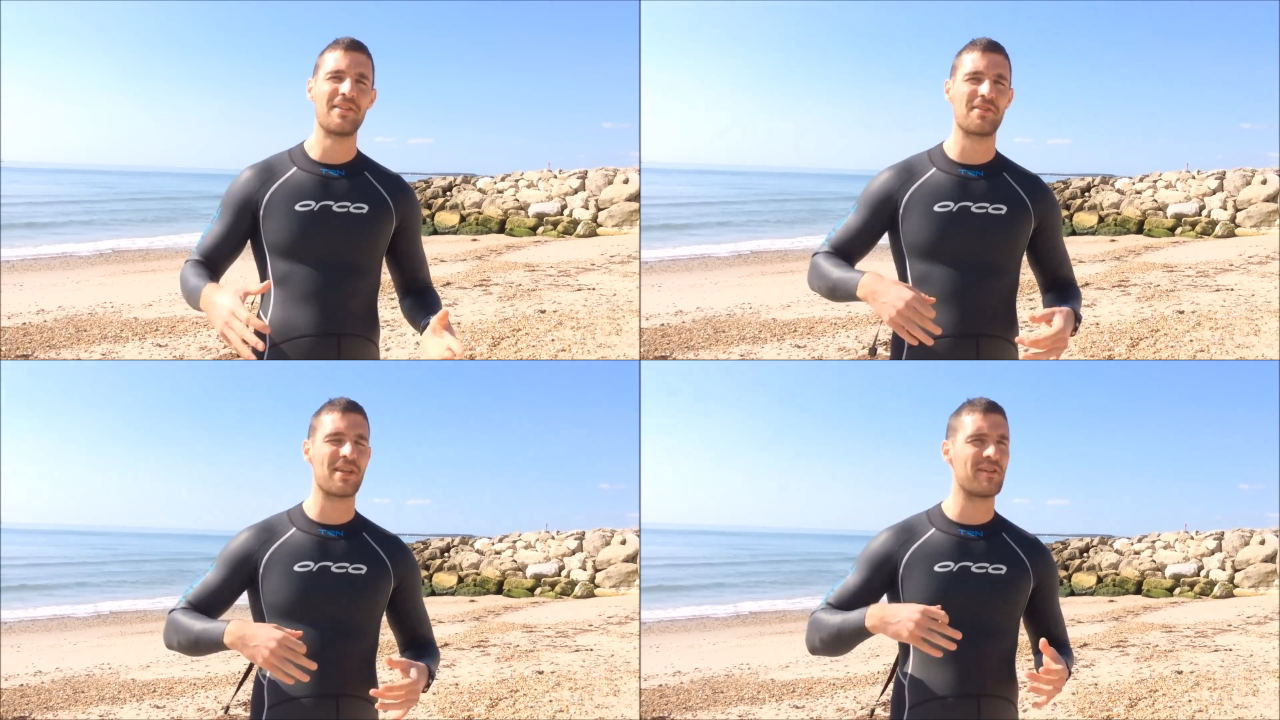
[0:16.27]

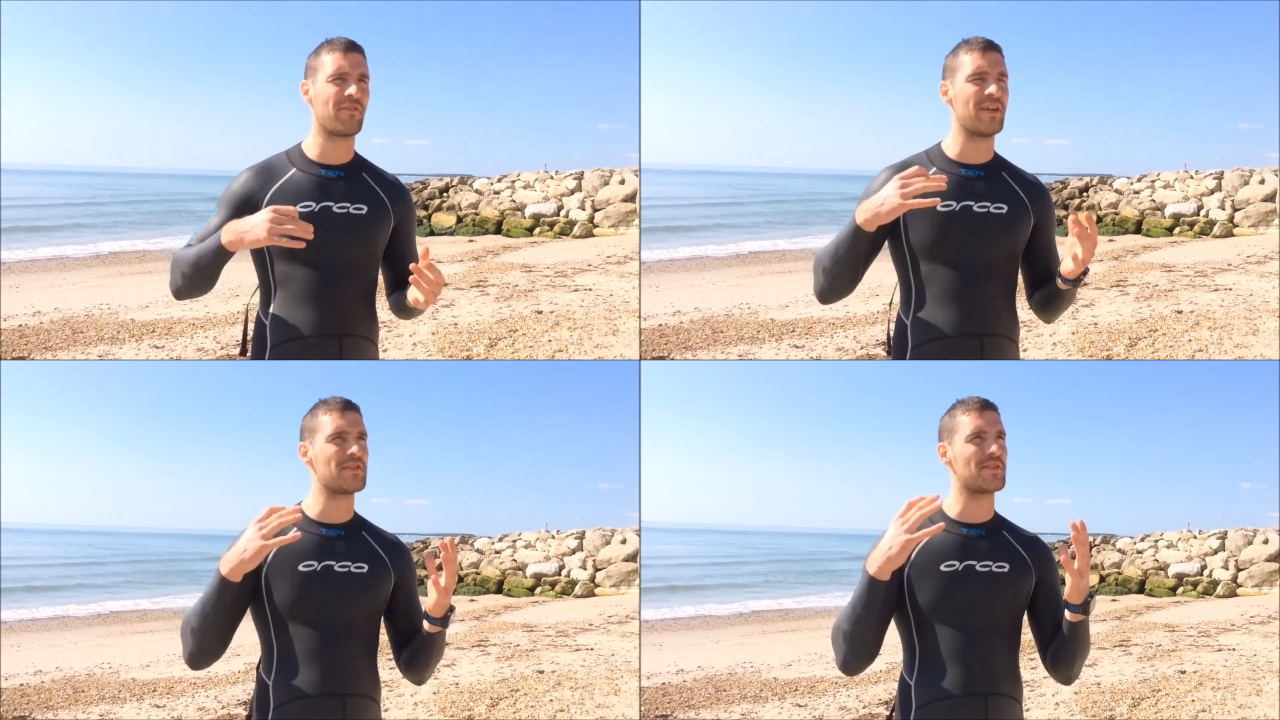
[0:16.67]
to see
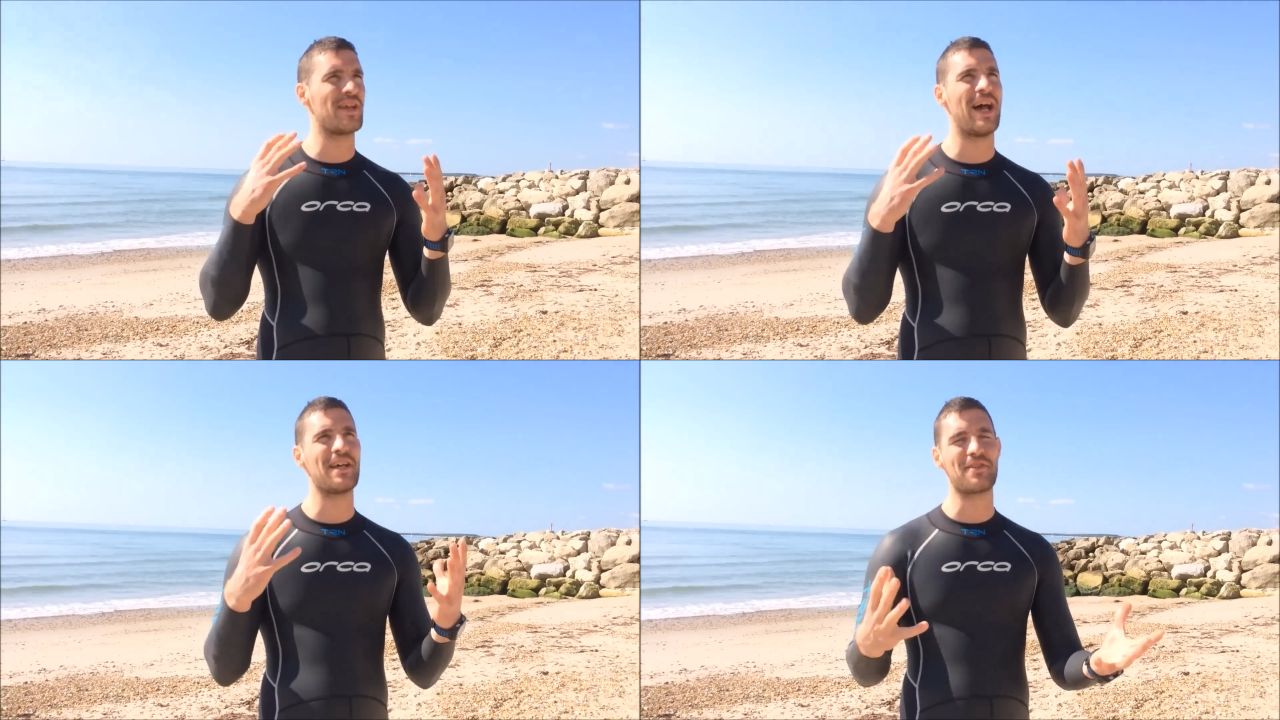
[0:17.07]
if it's
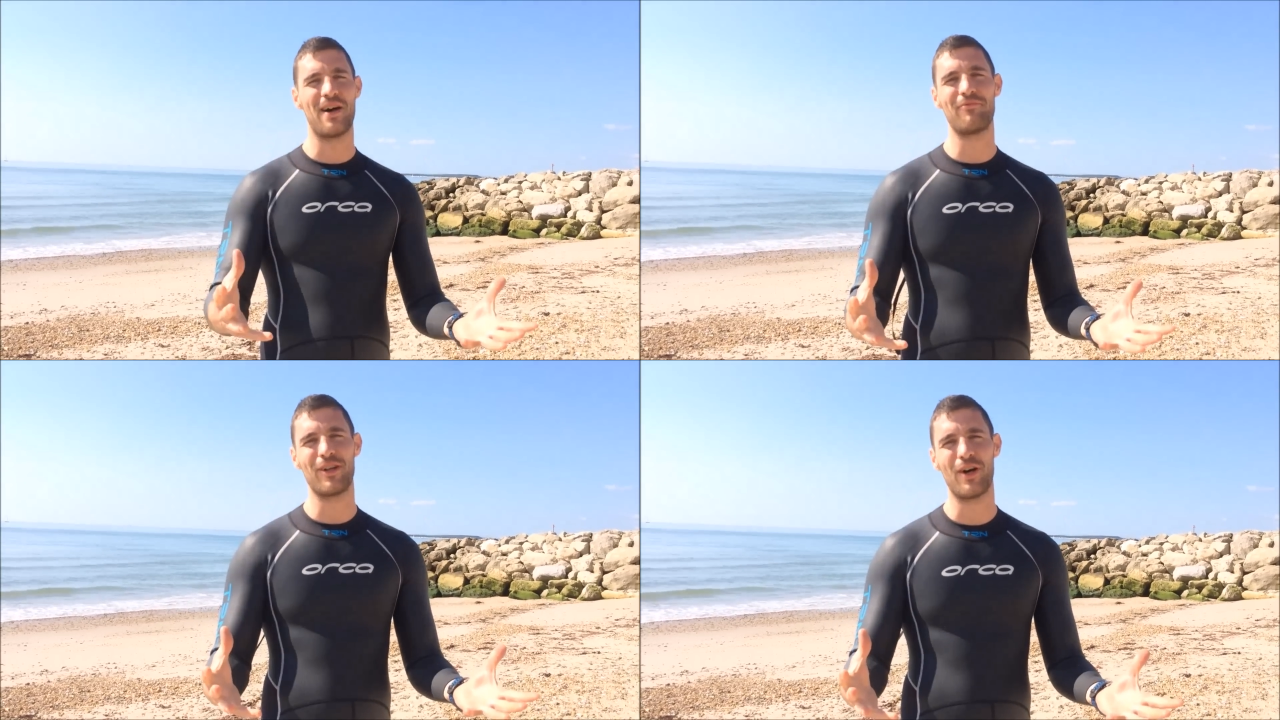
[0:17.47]
as
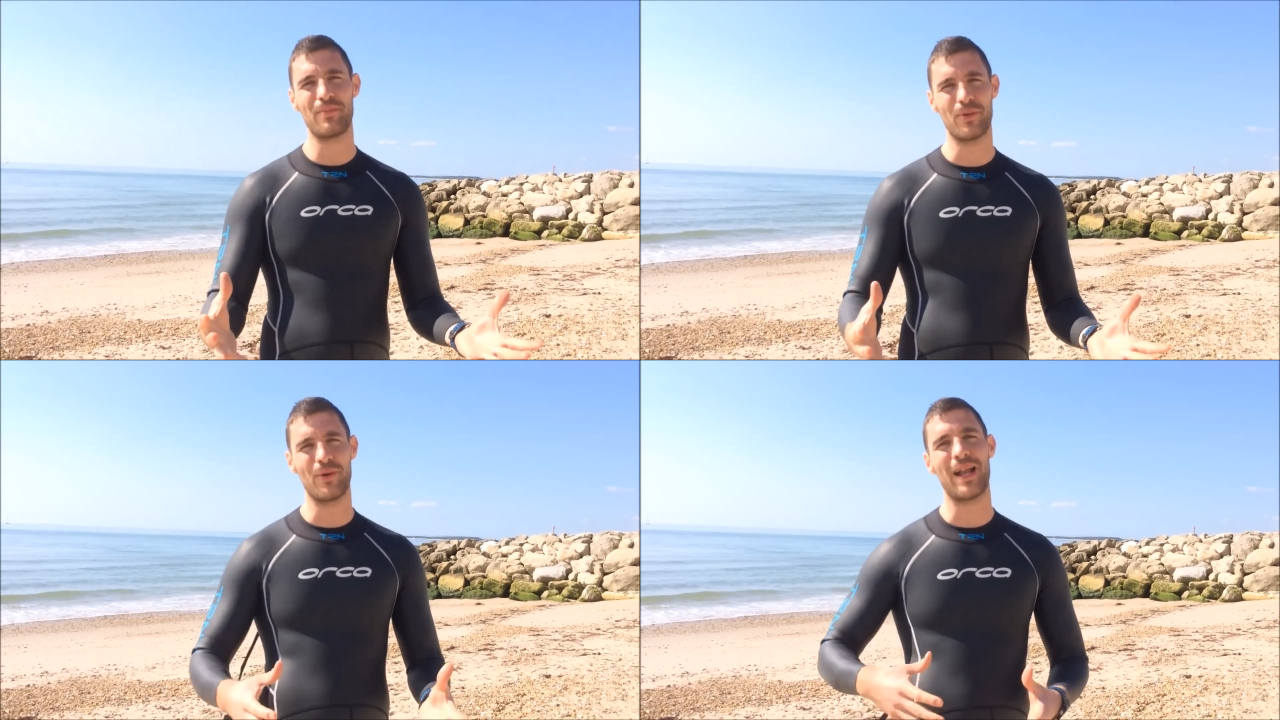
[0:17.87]

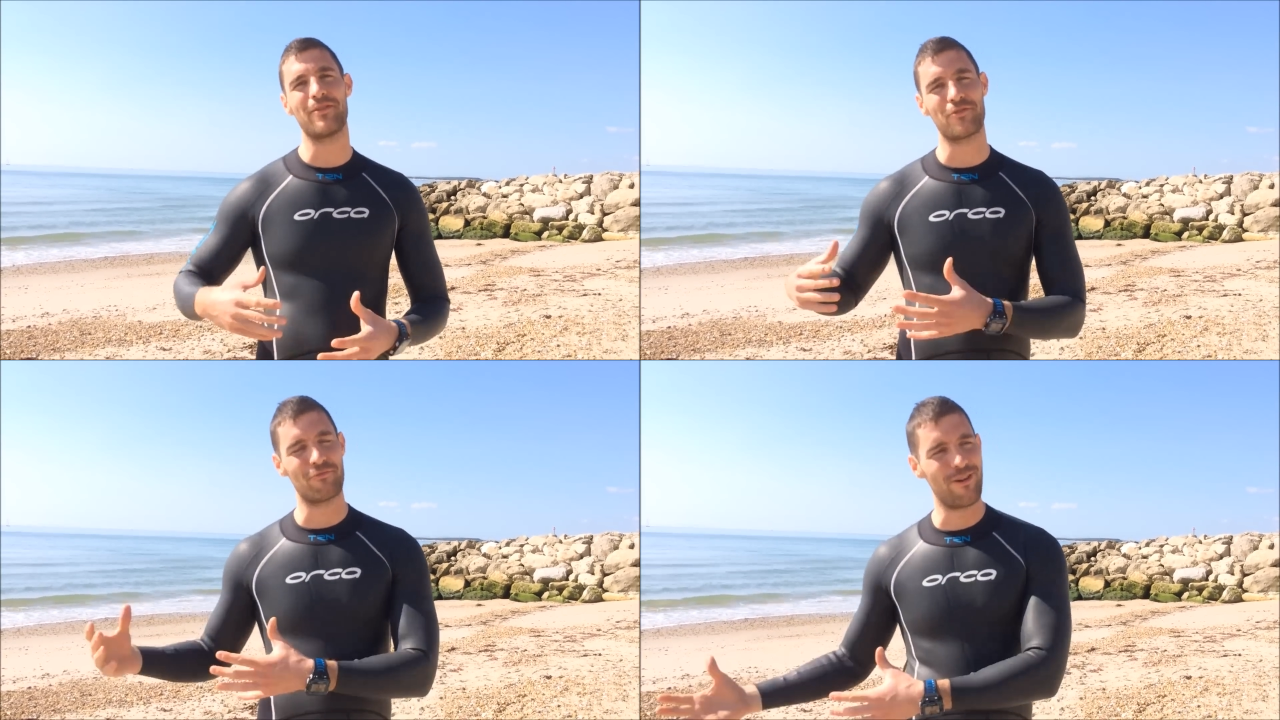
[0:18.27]
unreliable and
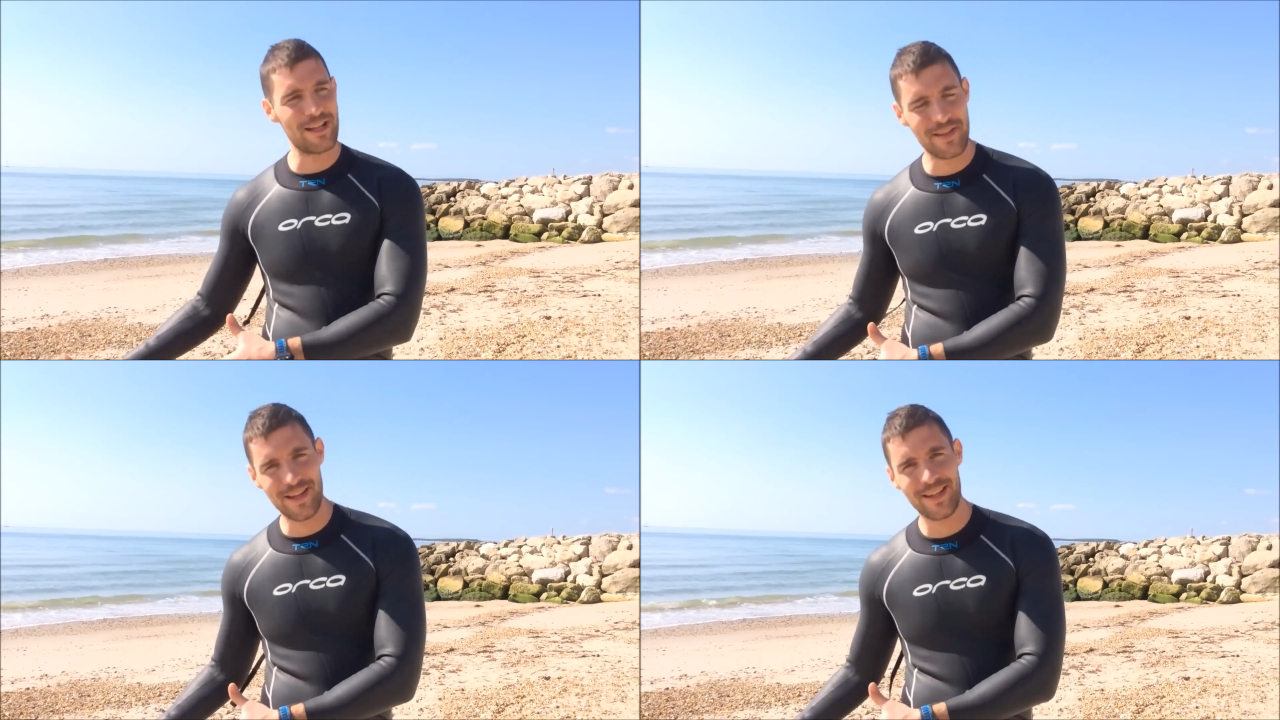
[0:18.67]
as
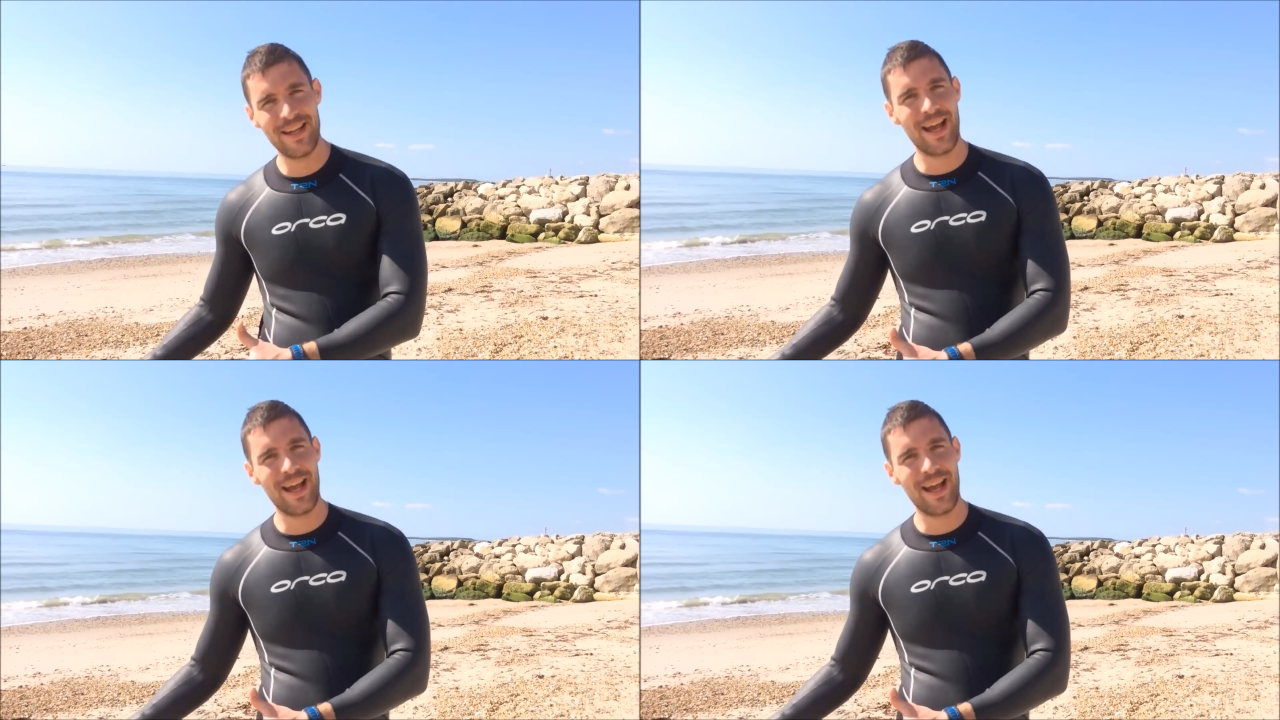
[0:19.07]
erratic